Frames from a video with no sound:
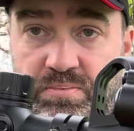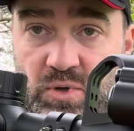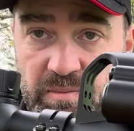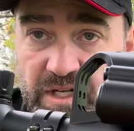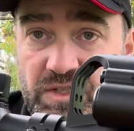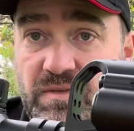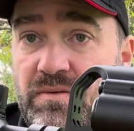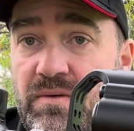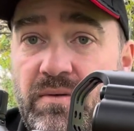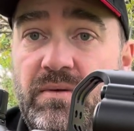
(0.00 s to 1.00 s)
Pretty much.
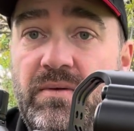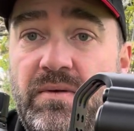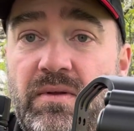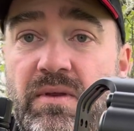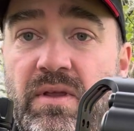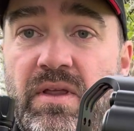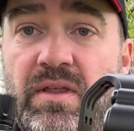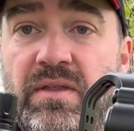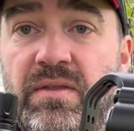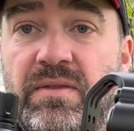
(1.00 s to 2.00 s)

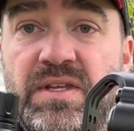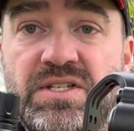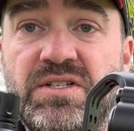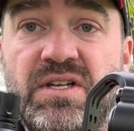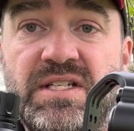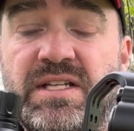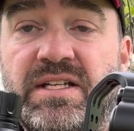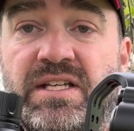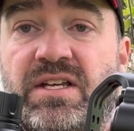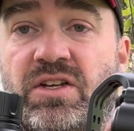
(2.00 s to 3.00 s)
This is going to start
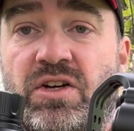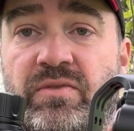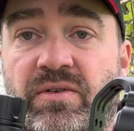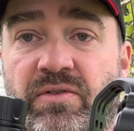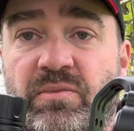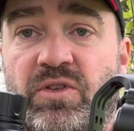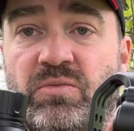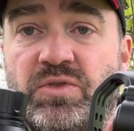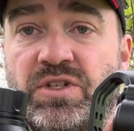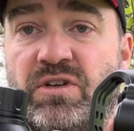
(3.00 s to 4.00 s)
taking over from
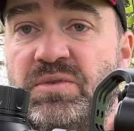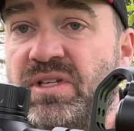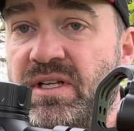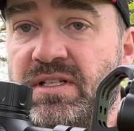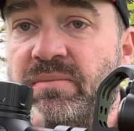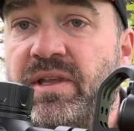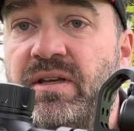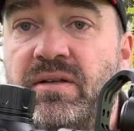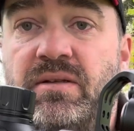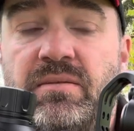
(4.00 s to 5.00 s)
thermal scopes. Now some
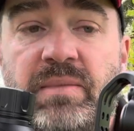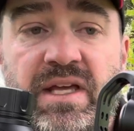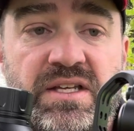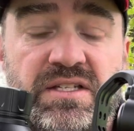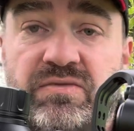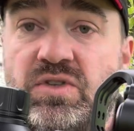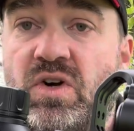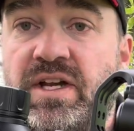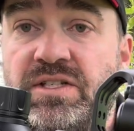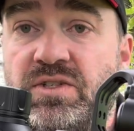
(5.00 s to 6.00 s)
other makers have
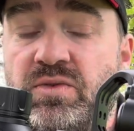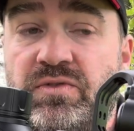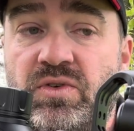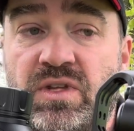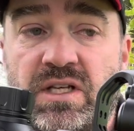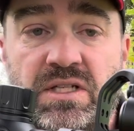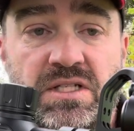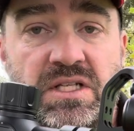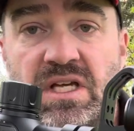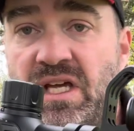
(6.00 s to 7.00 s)
tried to do a few
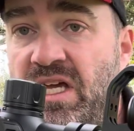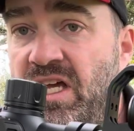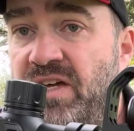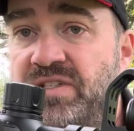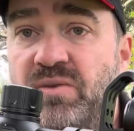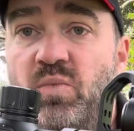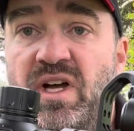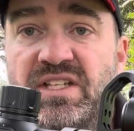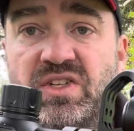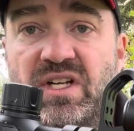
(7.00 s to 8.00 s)
things. I've seen
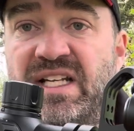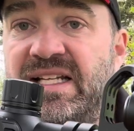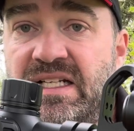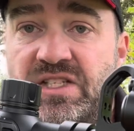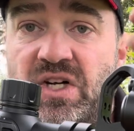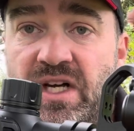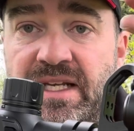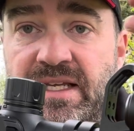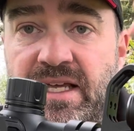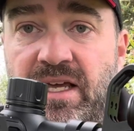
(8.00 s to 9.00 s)
one's got a little
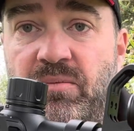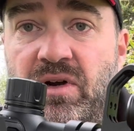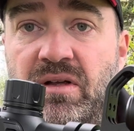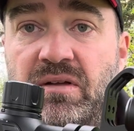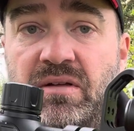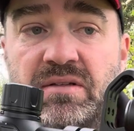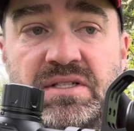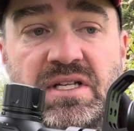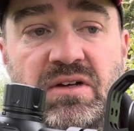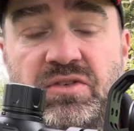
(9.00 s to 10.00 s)
tiny camera
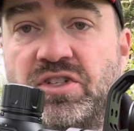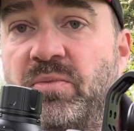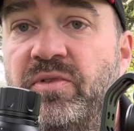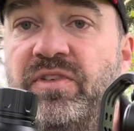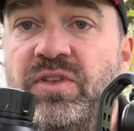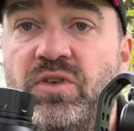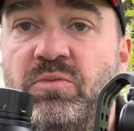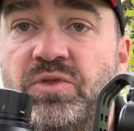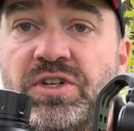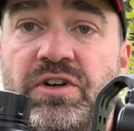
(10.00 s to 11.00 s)
stuck on top of a
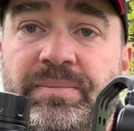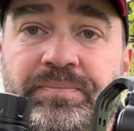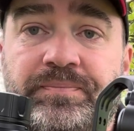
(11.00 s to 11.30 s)
thermal scope.